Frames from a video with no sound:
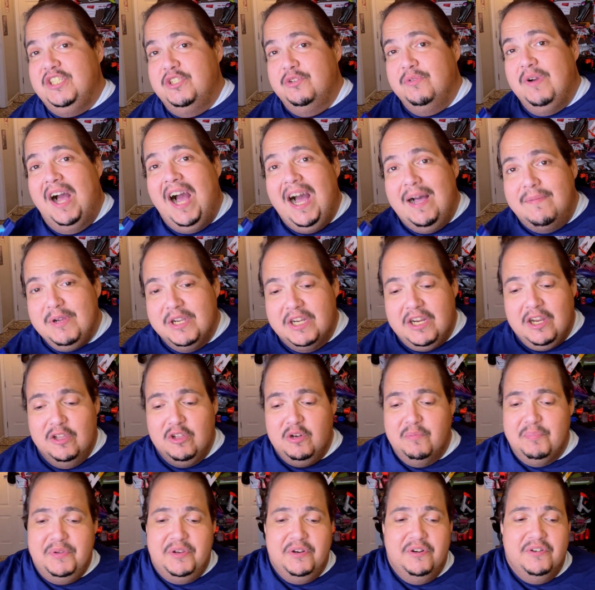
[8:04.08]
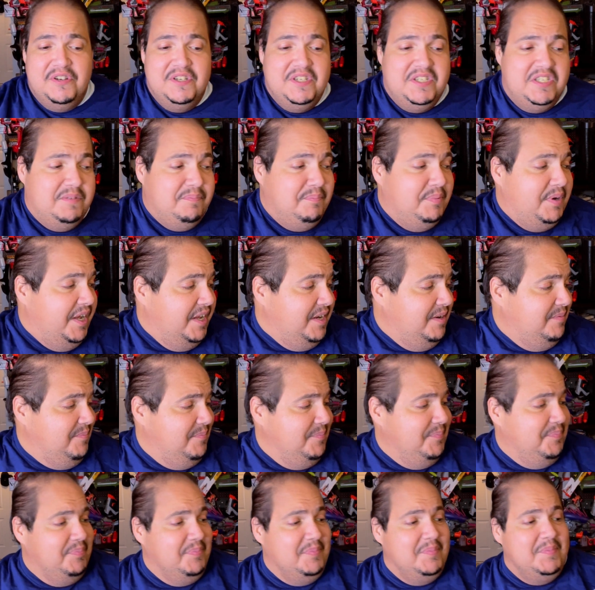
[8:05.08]
you, I'm a color purist, but
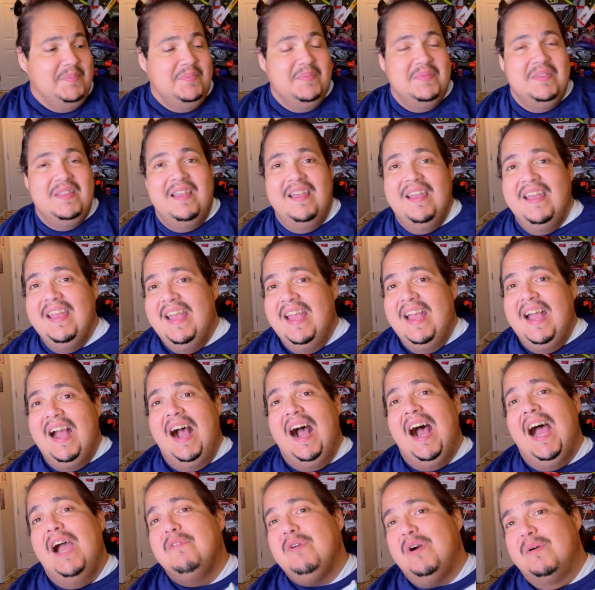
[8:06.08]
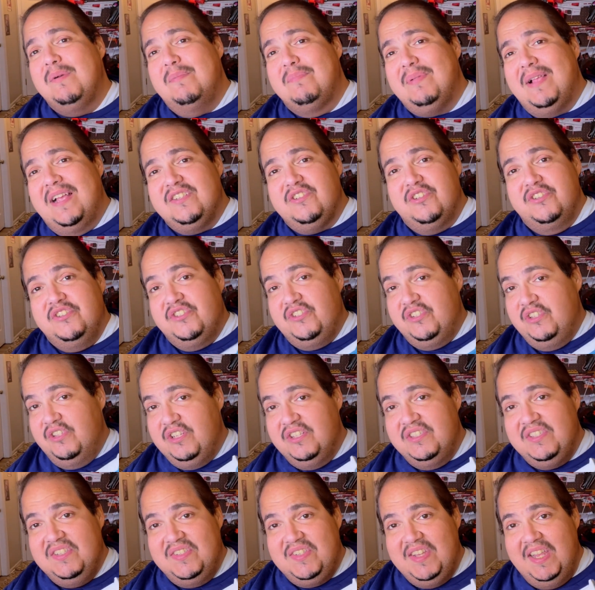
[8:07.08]
I want my blasters to
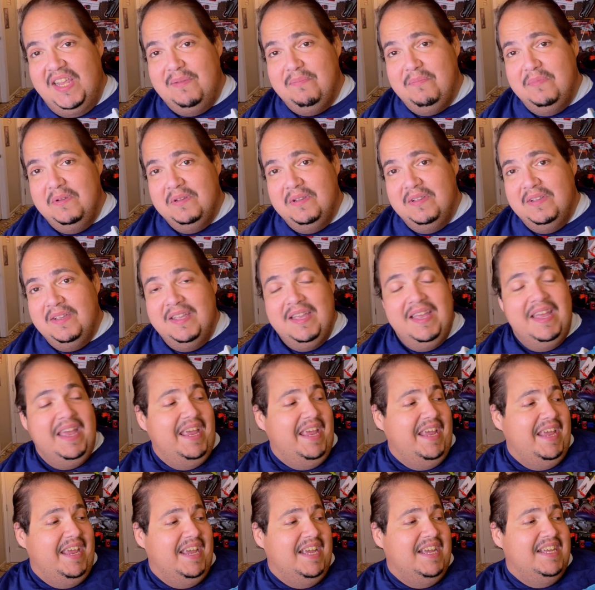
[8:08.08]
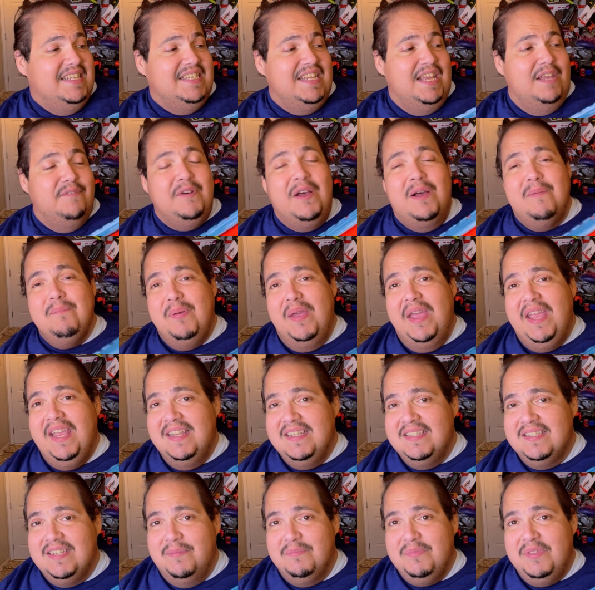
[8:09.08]
look the same. And if I'm
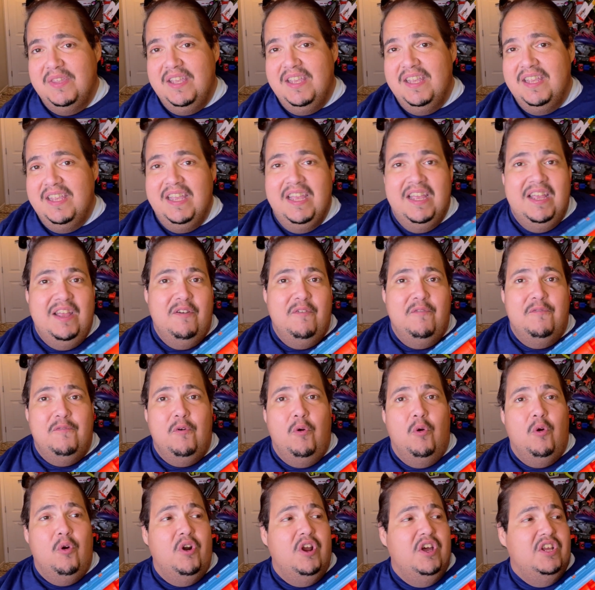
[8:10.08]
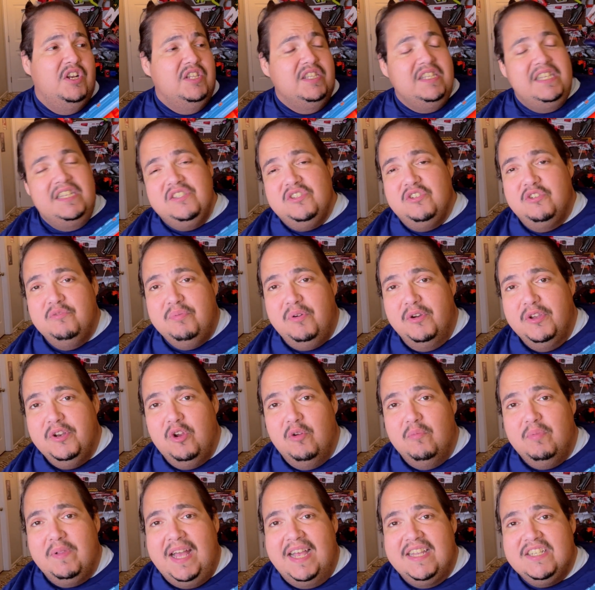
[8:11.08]
paying something for an Elite
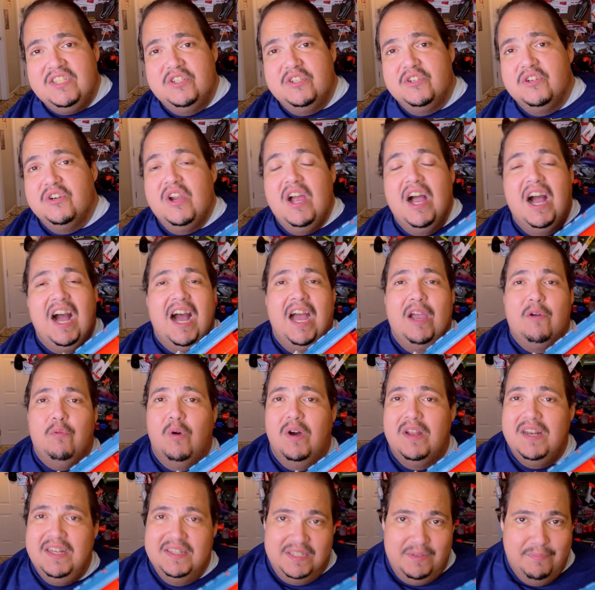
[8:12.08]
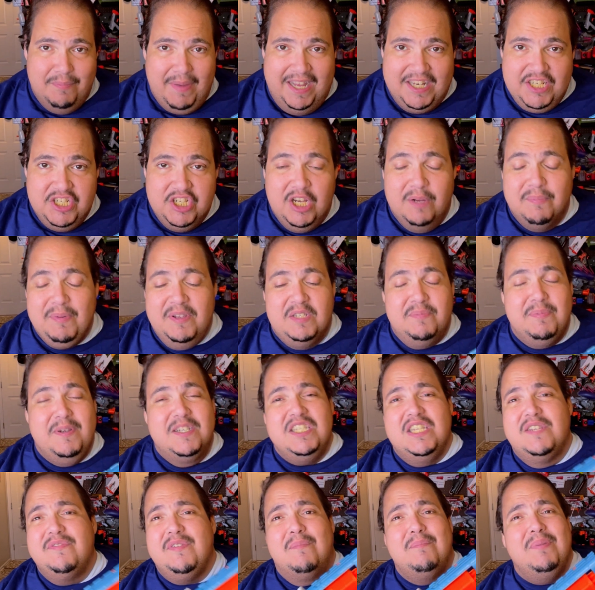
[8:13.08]
2.0 blaster, I want it to match up,
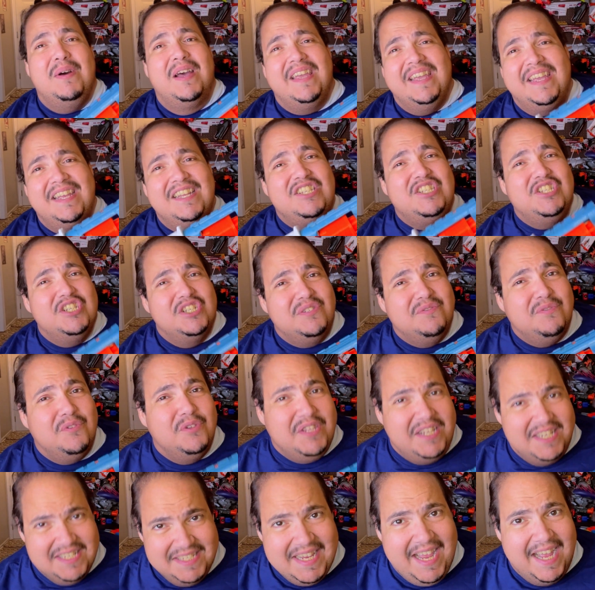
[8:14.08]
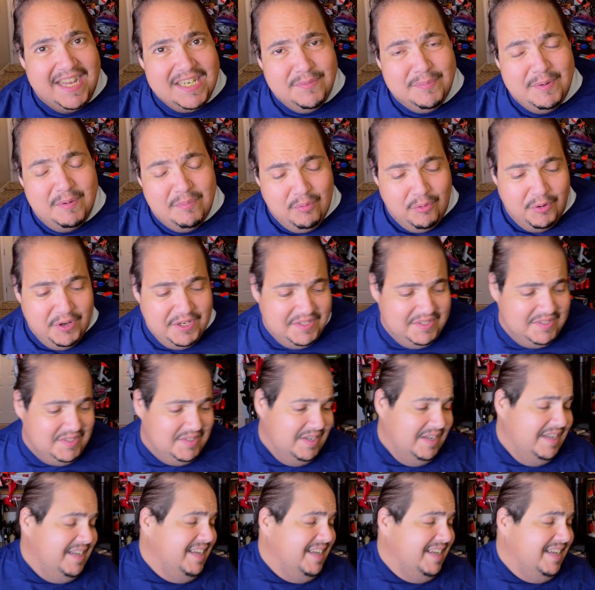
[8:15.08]
especially if I'm buying it just for the attachment points.